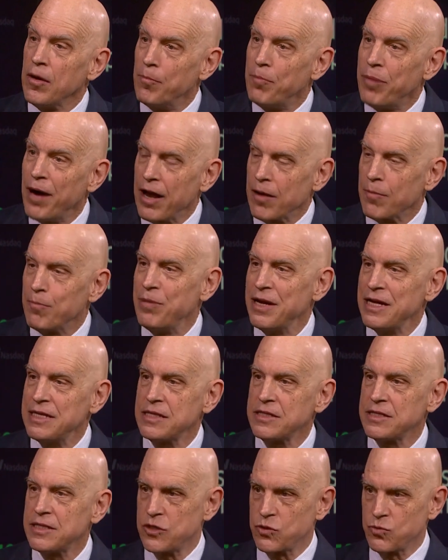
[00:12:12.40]
But
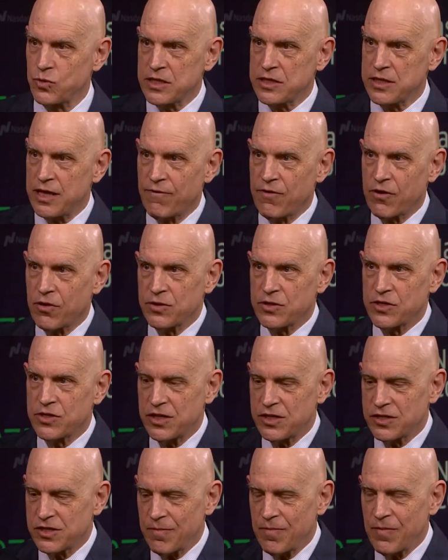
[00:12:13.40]
businesses, once they have their own
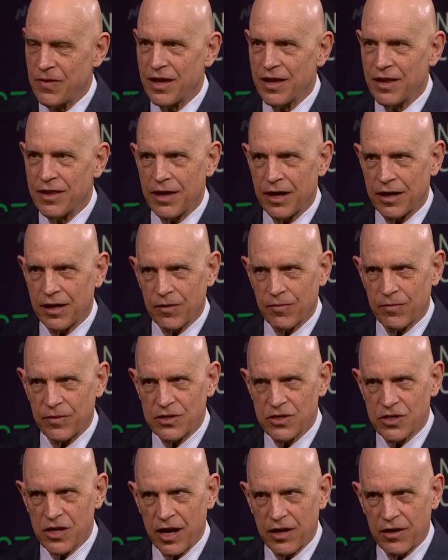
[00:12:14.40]
system, they can
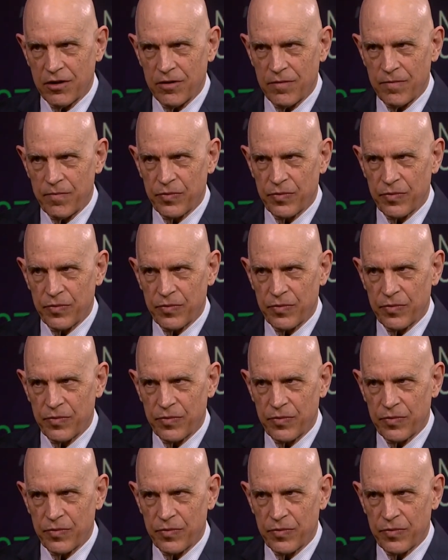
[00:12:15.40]
recycle.